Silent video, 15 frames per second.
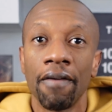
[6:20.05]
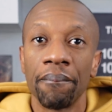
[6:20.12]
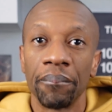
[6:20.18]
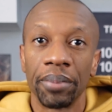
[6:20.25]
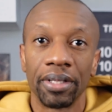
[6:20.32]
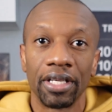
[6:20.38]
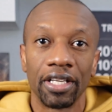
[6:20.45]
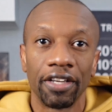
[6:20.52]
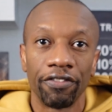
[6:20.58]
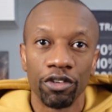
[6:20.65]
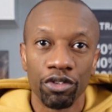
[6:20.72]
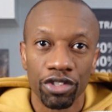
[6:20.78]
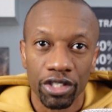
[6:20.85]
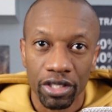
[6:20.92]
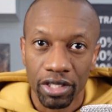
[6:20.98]
But if you
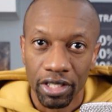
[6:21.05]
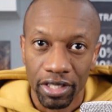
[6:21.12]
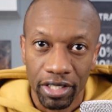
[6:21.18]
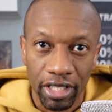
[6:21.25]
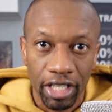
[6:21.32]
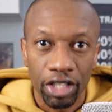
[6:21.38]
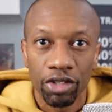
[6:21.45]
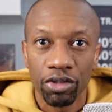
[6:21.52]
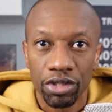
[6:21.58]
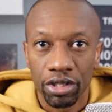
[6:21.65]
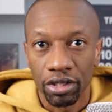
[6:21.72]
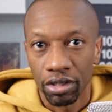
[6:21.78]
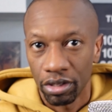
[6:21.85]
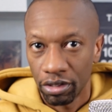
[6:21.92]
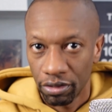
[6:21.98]
just continue
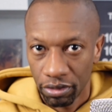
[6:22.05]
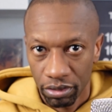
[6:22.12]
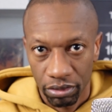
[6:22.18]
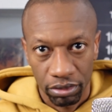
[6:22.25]
to